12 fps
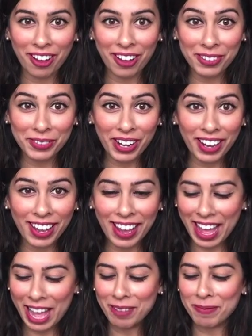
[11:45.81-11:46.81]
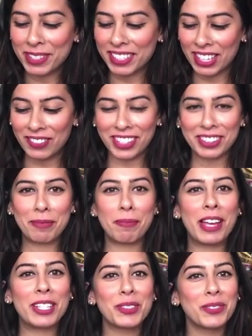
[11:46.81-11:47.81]
Alright, I'm saving the
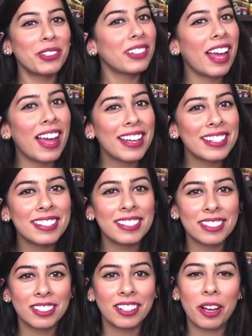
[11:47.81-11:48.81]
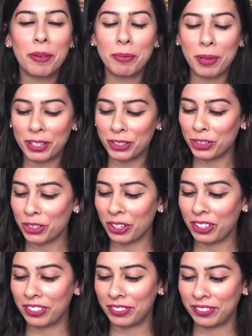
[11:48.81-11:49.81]
best for last, a bunch
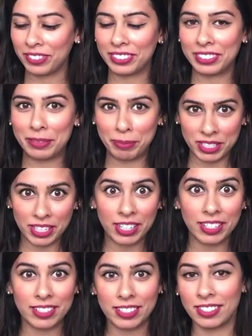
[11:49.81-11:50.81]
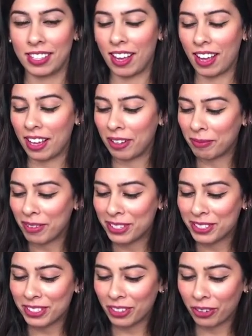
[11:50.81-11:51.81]
of lipsticks.
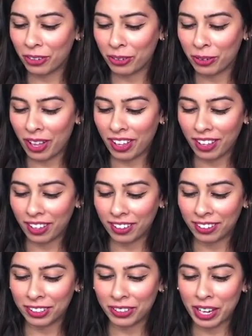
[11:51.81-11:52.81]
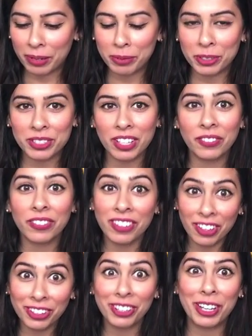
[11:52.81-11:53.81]
So grab yourself
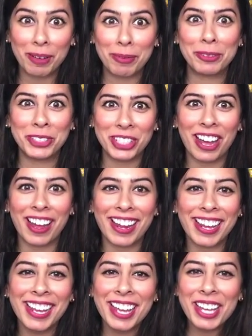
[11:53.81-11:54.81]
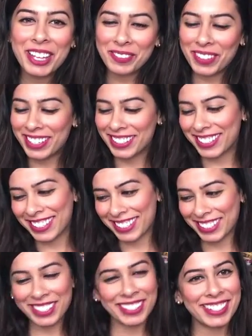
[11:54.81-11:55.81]
another cup of chai because this
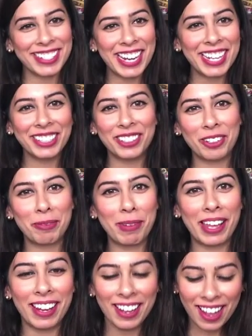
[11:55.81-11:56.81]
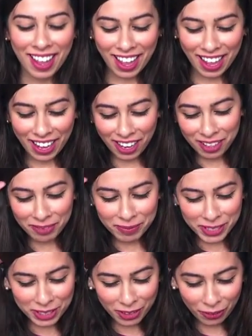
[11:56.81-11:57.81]
is going to take a little bit.
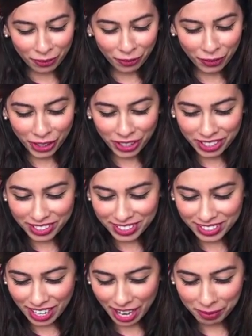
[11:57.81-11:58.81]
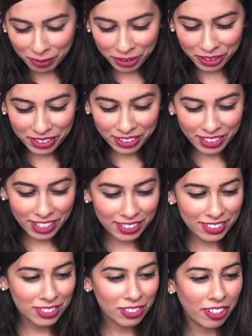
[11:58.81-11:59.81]
So first I'm going to
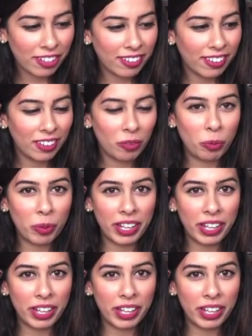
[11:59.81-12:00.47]
get started